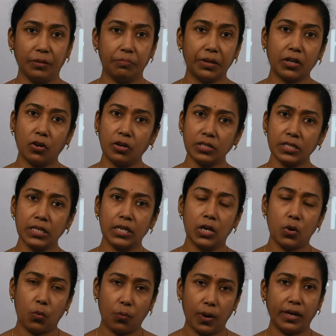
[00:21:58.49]
because
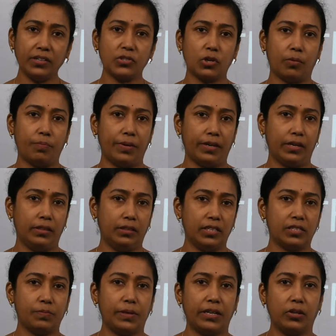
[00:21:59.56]
one topic in
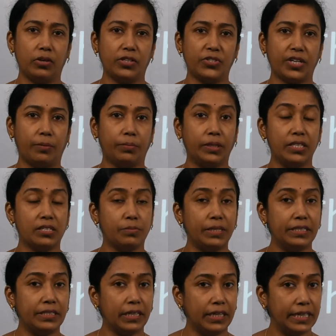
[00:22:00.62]
this particular chapter is
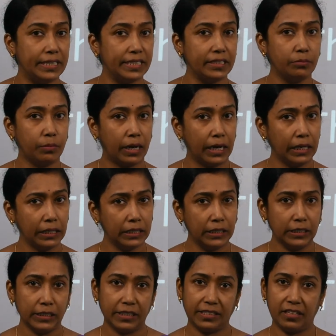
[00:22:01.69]
been deleted by
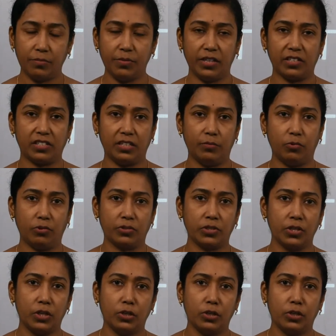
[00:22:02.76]
CBSE boards.